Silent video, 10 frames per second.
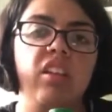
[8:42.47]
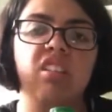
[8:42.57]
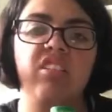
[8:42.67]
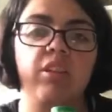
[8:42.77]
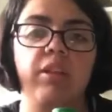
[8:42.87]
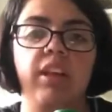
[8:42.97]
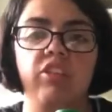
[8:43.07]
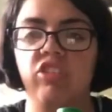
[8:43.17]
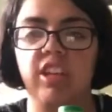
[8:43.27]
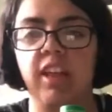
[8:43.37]
because I'm
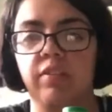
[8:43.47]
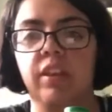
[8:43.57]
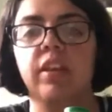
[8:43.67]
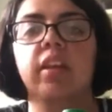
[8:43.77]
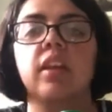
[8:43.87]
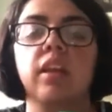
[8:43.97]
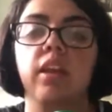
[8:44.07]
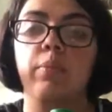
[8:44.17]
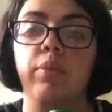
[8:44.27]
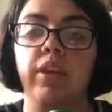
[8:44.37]
like, she can have it.
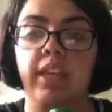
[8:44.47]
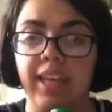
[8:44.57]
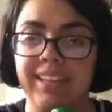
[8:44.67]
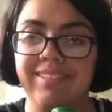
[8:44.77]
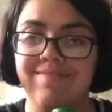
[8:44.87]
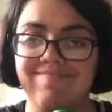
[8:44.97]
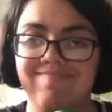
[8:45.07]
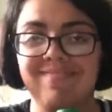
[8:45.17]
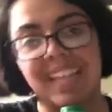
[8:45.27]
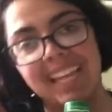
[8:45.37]
But yeah,
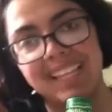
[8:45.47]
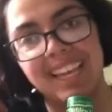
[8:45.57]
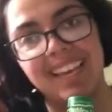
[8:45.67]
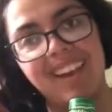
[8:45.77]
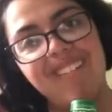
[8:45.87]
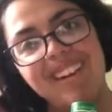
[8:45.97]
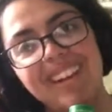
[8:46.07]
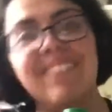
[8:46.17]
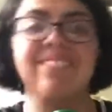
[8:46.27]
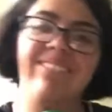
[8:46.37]
that's it. All right,
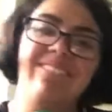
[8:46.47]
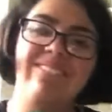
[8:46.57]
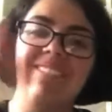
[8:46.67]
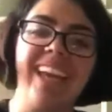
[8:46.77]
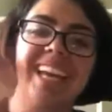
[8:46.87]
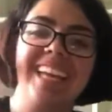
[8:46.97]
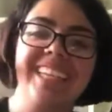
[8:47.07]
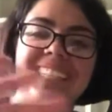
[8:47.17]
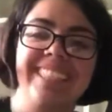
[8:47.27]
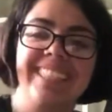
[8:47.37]
then. Bye,
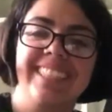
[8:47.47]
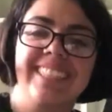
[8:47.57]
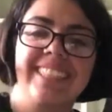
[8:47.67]
guys.